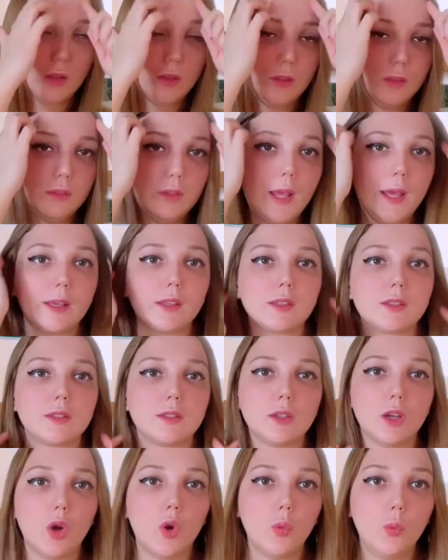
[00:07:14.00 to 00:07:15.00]

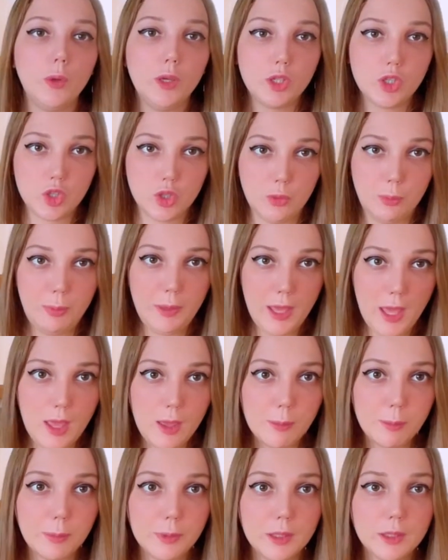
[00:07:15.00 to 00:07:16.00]
Next, we should be
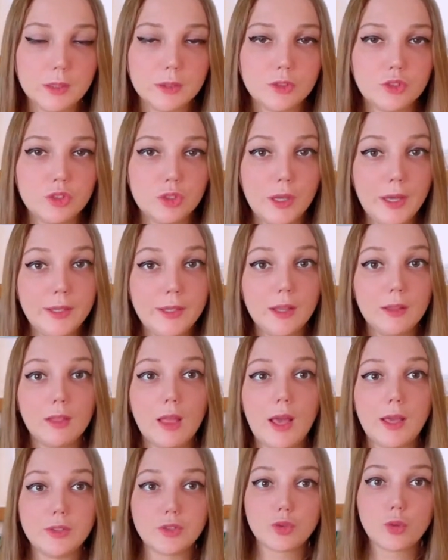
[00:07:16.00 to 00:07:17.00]
able to analyze